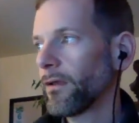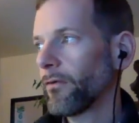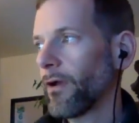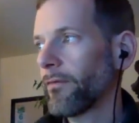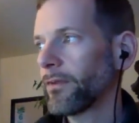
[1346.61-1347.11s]

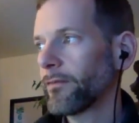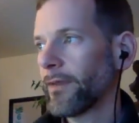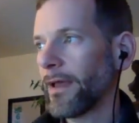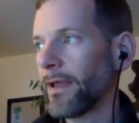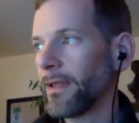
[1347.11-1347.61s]
graphic
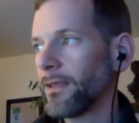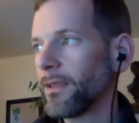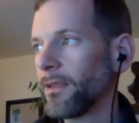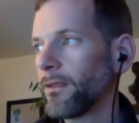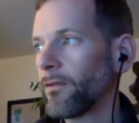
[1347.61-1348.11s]

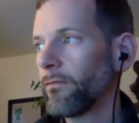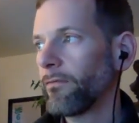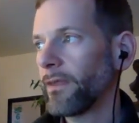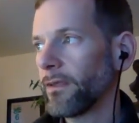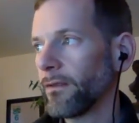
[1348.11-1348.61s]
design
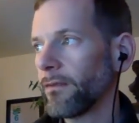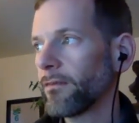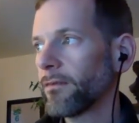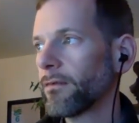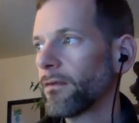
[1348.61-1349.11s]

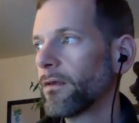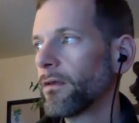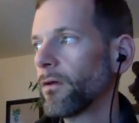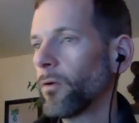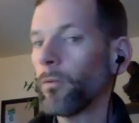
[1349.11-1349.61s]
field,
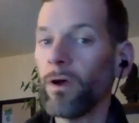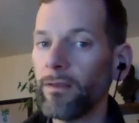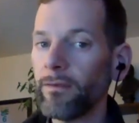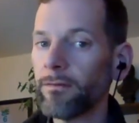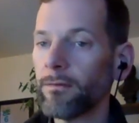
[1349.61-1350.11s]
or
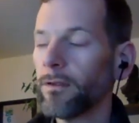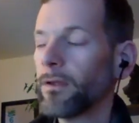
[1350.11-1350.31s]
was.